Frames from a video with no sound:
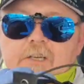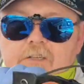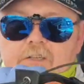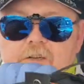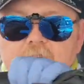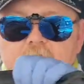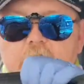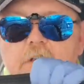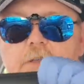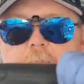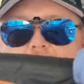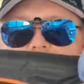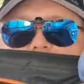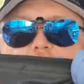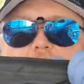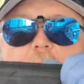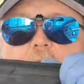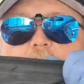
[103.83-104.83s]
So you've got your
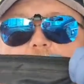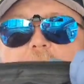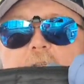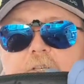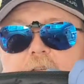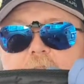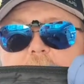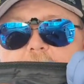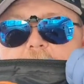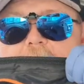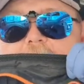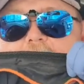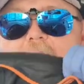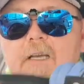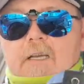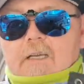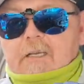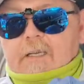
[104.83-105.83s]
big compartment at the
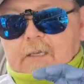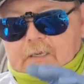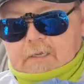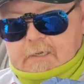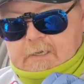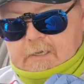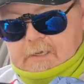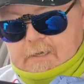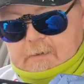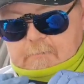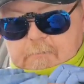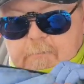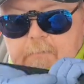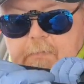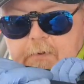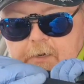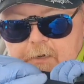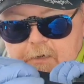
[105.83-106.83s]
back, 2
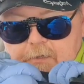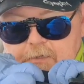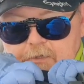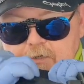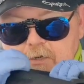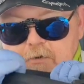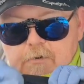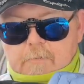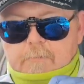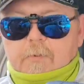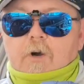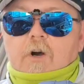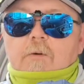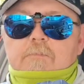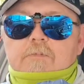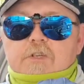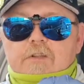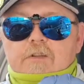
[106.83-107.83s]

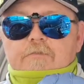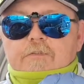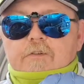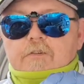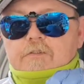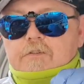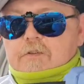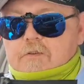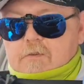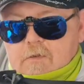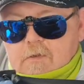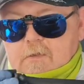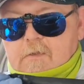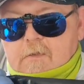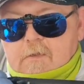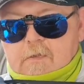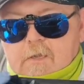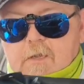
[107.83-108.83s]
compartments at the front.
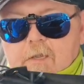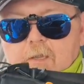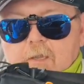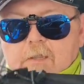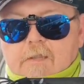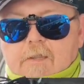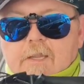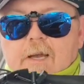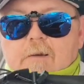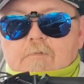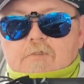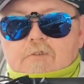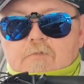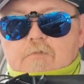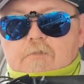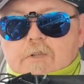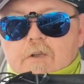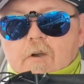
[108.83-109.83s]
That
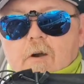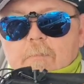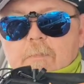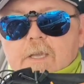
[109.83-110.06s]
one's already got